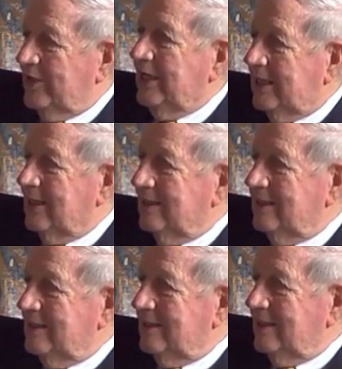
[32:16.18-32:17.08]
thinking
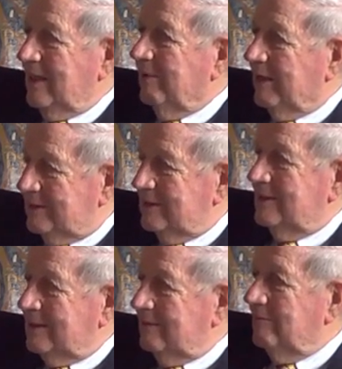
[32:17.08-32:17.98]
about,
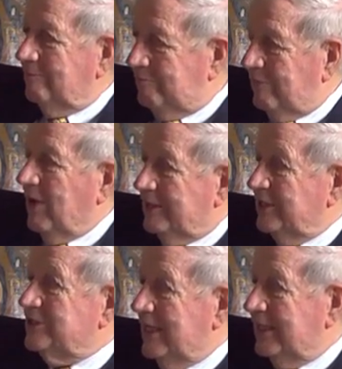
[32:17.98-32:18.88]
in
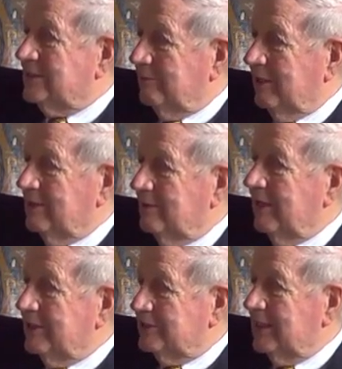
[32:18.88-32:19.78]
this case, about
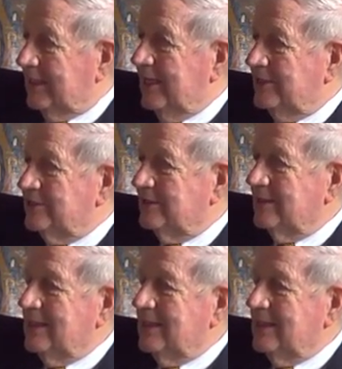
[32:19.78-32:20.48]
reconciliation.